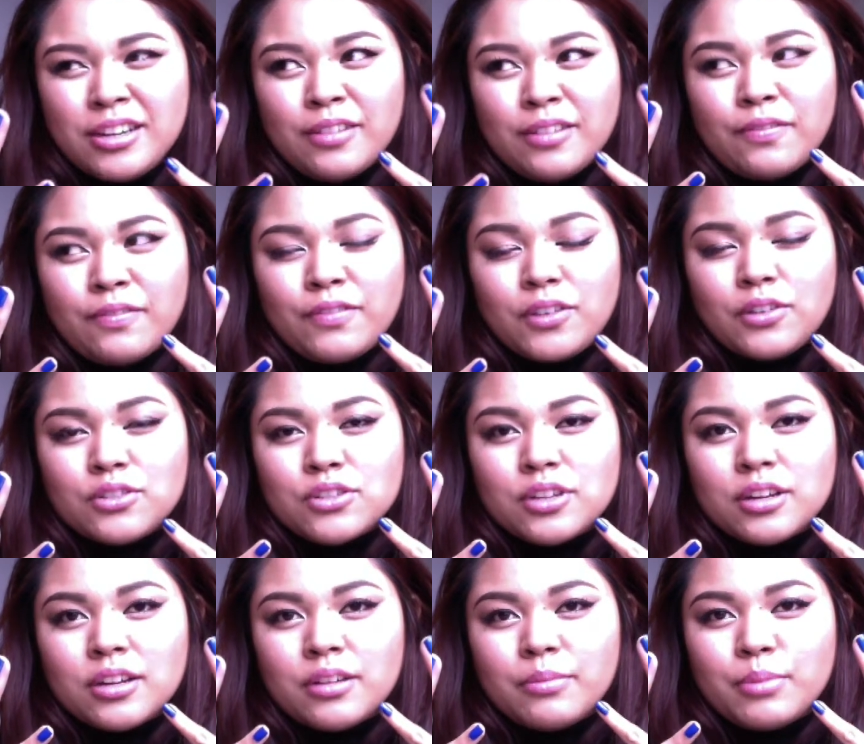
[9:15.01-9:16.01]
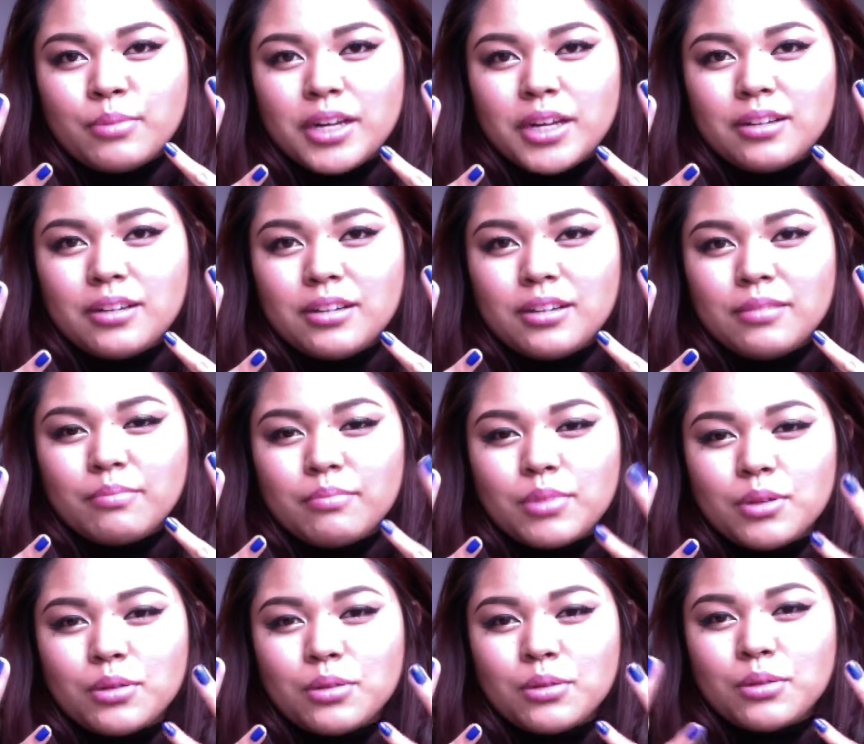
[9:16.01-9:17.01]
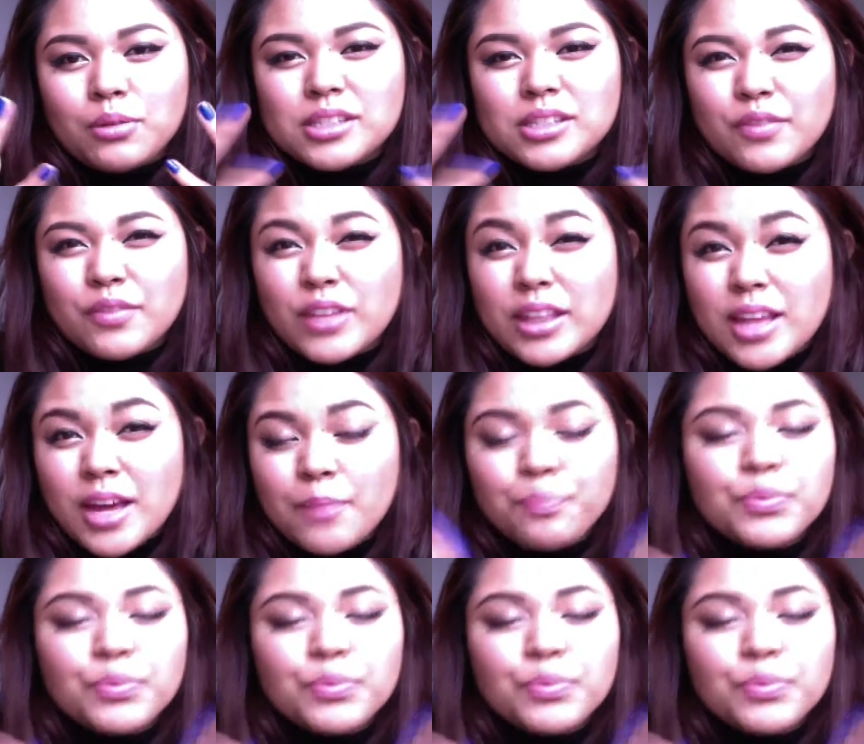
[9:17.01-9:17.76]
fuchsia, bright blue and stuff like that,